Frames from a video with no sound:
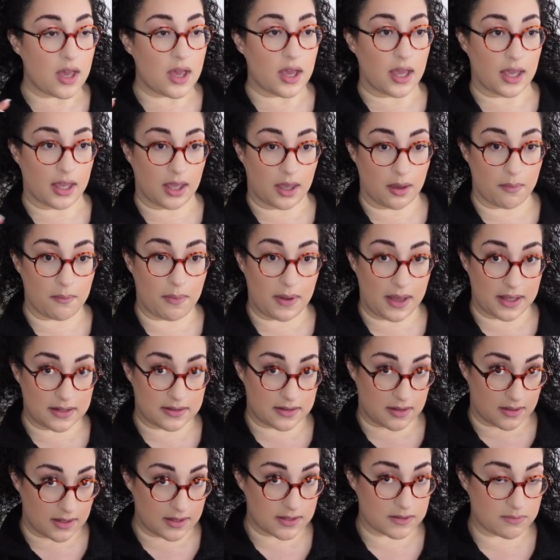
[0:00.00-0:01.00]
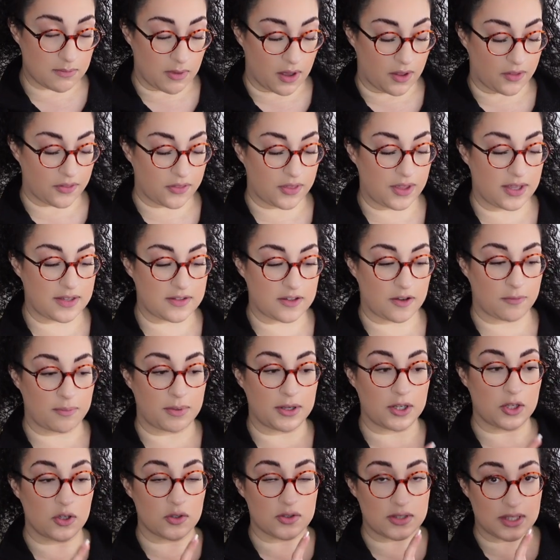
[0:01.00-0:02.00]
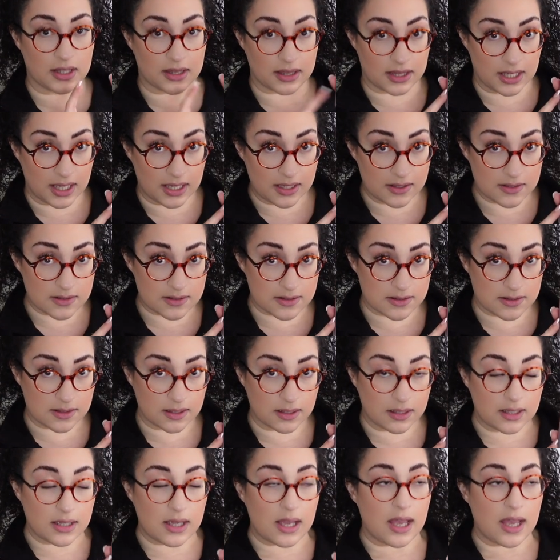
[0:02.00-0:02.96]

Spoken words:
in compared to this month is I've been using this